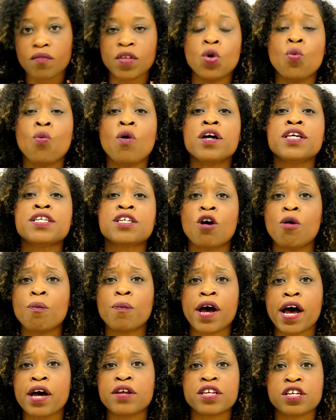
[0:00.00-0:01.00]
What is
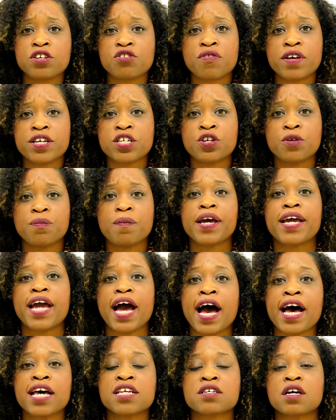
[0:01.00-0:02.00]
compound interest, you may
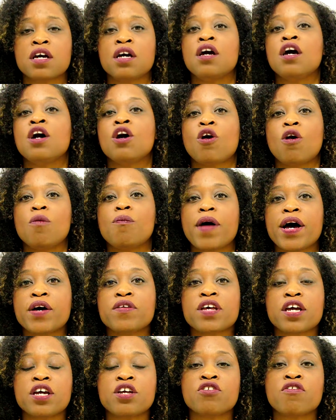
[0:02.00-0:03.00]
ask?
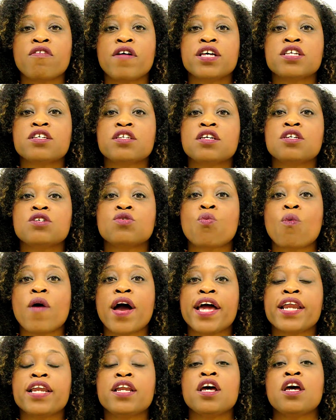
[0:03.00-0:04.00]
Compound interest is
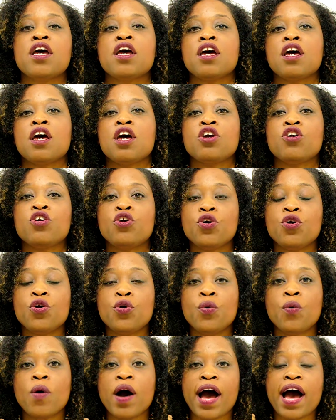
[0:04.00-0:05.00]
when
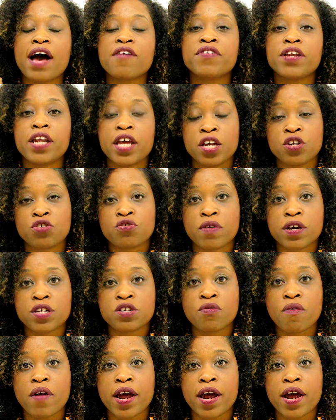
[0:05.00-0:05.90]
you have an interest